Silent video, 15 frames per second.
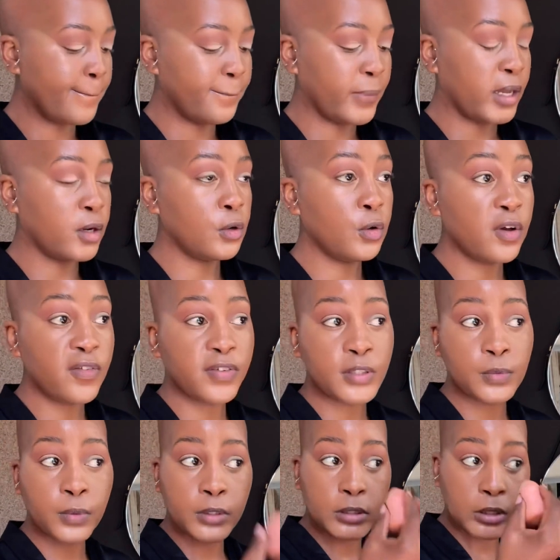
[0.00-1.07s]
I don't know if it
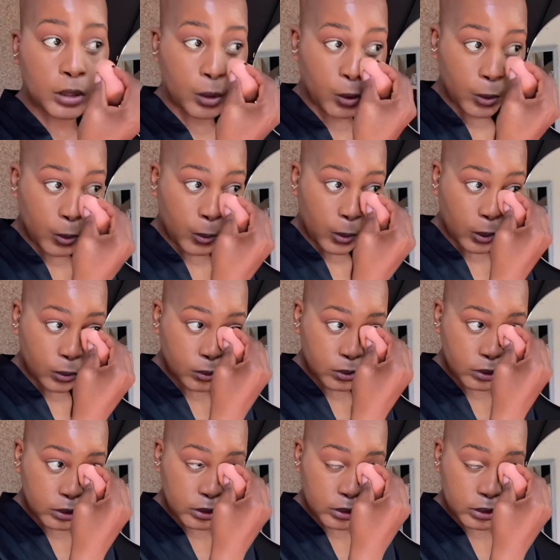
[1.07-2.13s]
was a
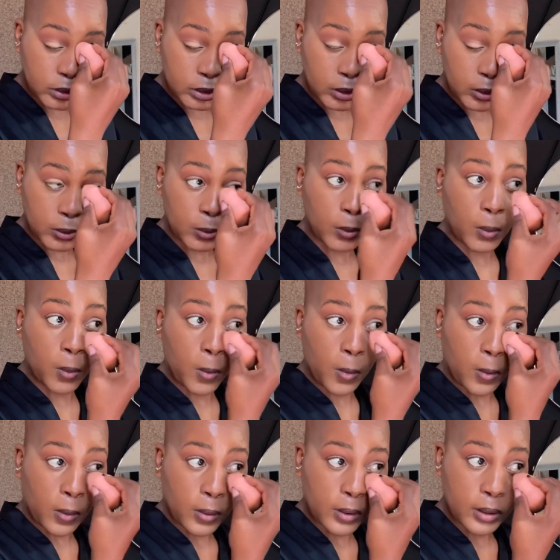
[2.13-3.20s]
quote
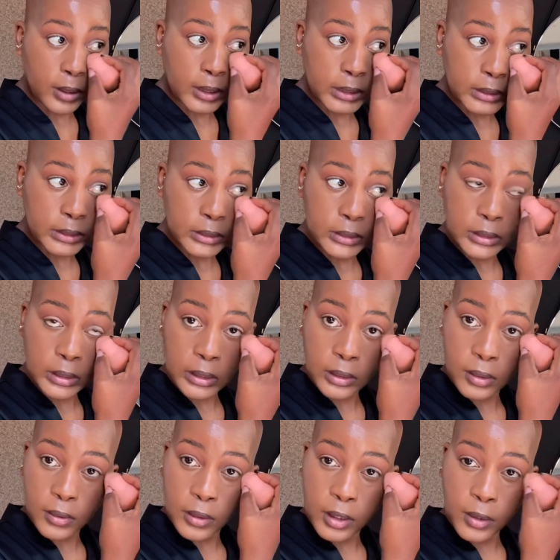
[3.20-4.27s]
or
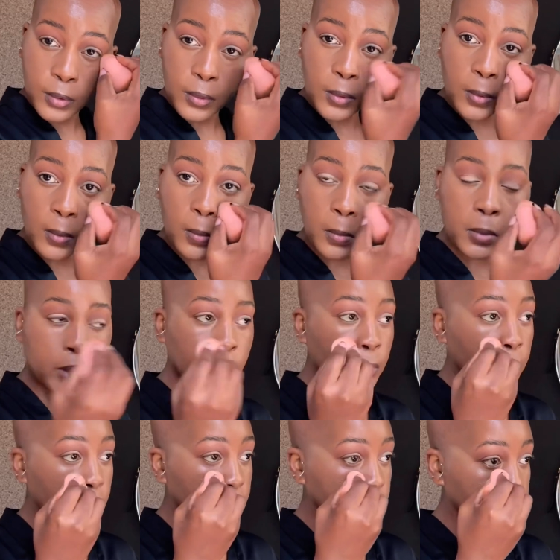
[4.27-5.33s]
I don't know what it
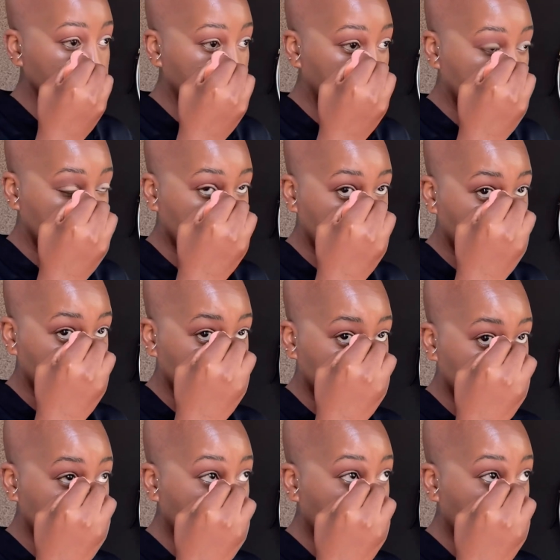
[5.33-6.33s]
was, but it was